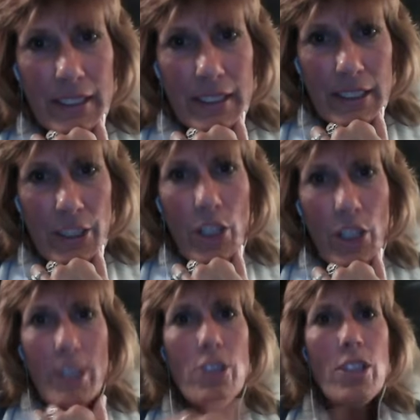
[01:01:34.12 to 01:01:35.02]

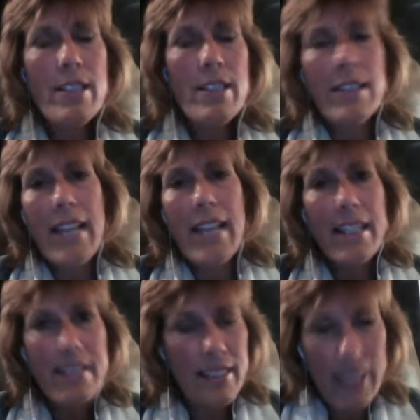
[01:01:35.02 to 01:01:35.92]
It's just, that
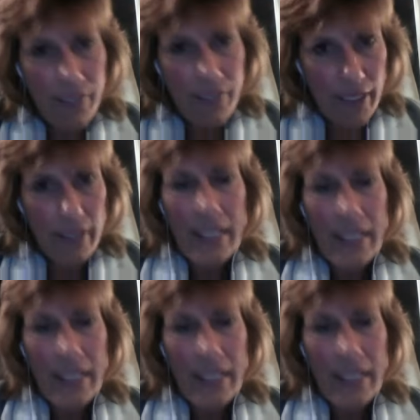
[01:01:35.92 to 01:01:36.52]
is a given.